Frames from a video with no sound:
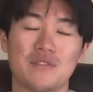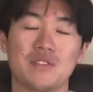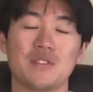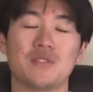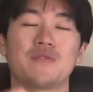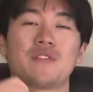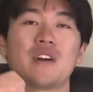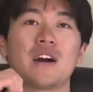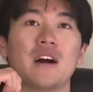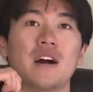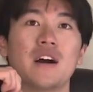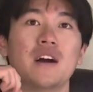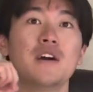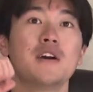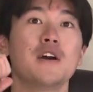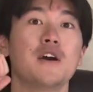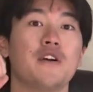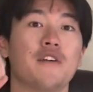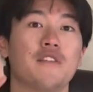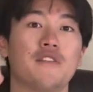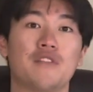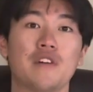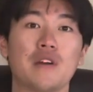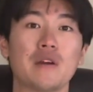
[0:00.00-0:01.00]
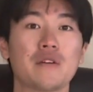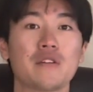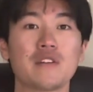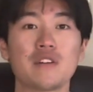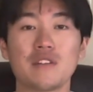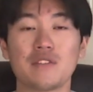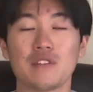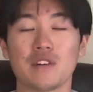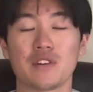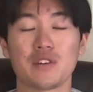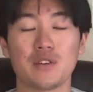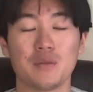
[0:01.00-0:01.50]
You've got very,
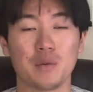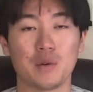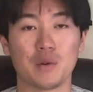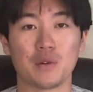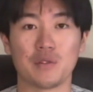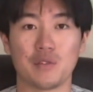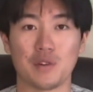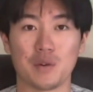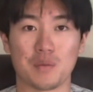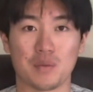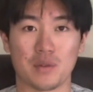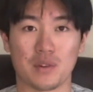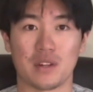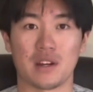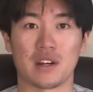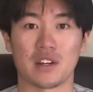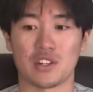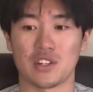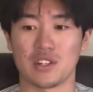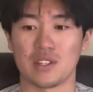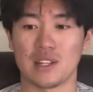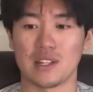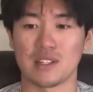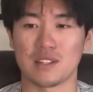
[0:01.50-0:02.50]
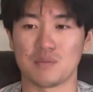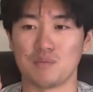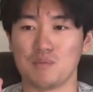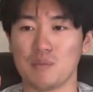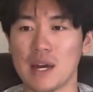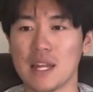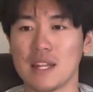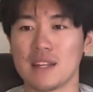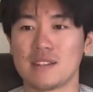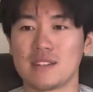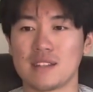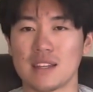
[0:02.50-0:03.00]
very beautiful production that's
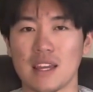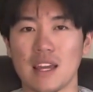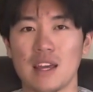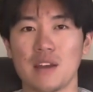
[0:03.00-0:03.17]
menacing.